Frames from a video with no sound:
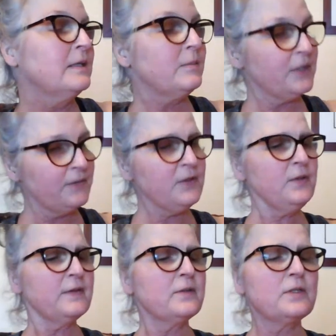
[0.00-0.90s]
but if you
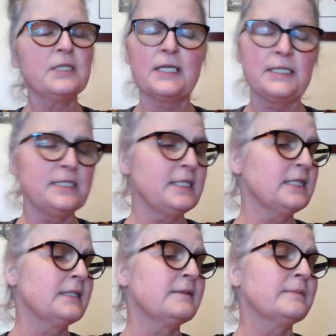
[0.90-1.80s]
have a good
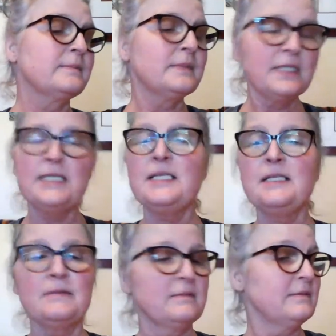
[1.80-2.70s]
idea, he
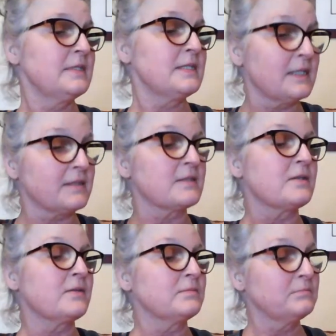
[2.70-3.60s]
says so.